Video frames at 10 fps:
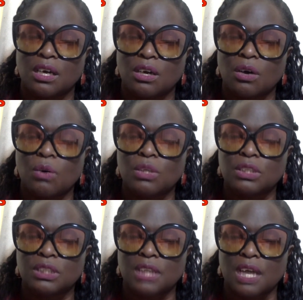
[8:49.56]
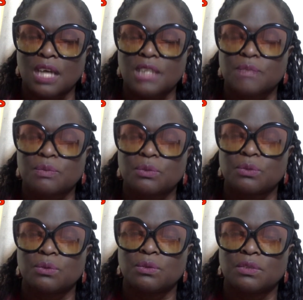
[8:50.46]
going to the
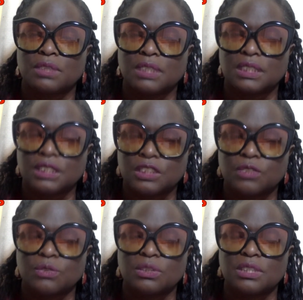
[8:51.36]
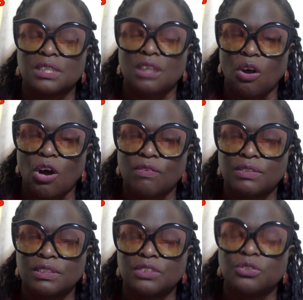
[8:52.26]
hospital continuously and
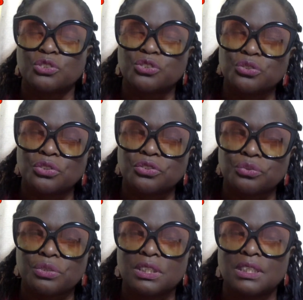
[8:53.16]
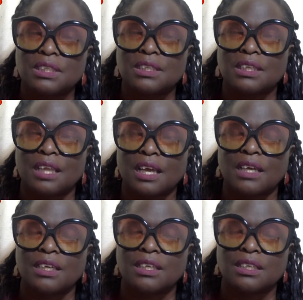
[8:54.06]
often, you're treated
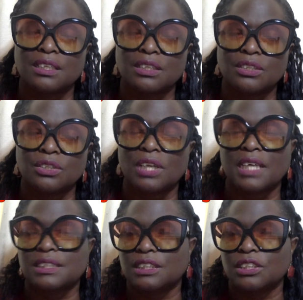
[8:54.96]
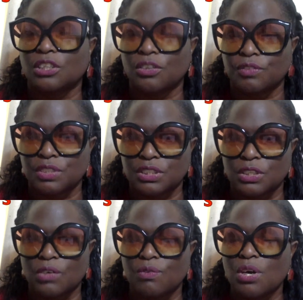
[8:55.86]
like you're not taking care of
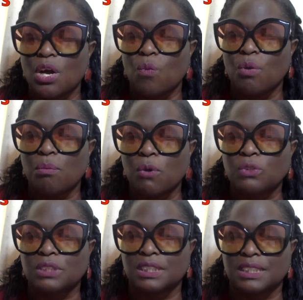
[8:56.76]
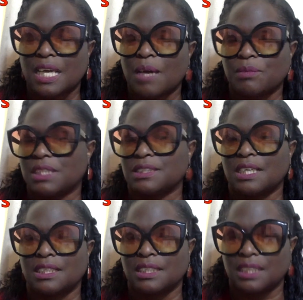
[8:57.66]
yourself, when most of the time that's
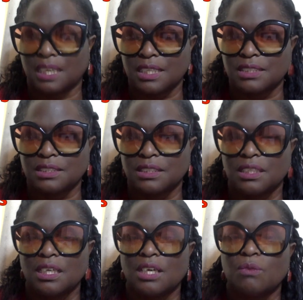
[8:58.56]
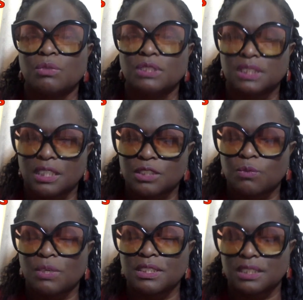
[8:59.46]
not the case, which
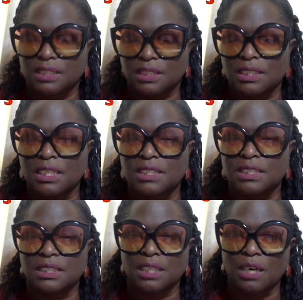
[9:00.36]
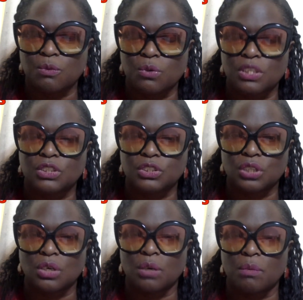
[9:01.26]
segues into the next thing that I wanted to
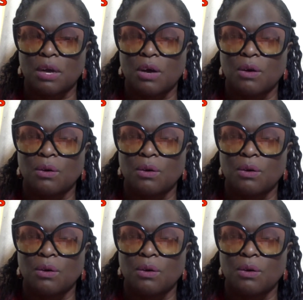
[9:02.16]
talk about.